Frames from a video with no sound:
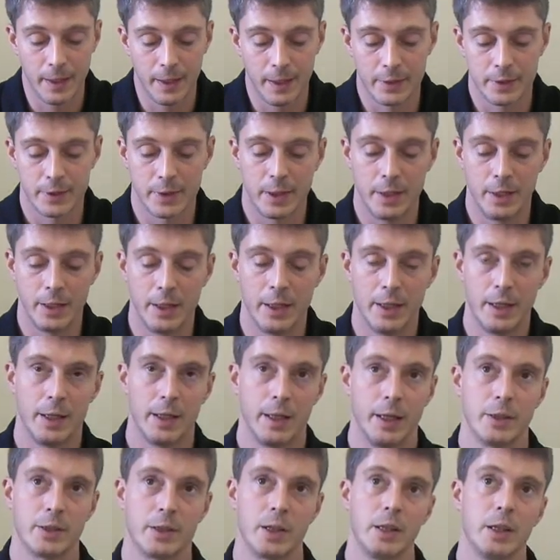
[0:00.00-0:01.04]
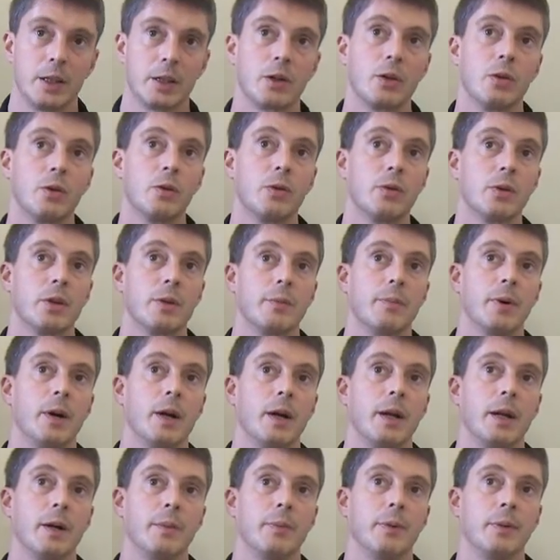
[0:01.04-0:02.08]
It's in the core of the
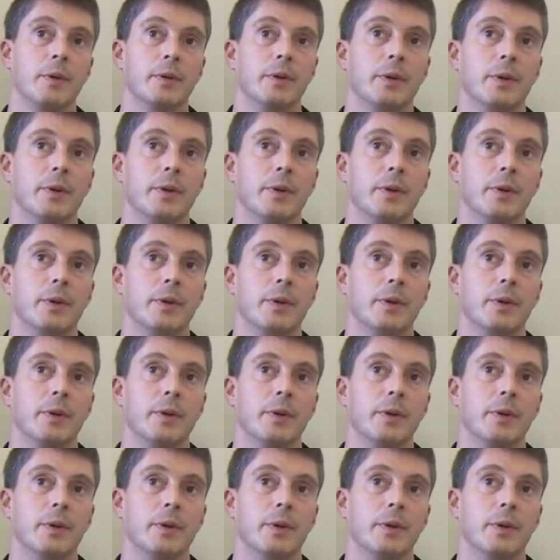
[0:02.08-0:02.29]
pineapple.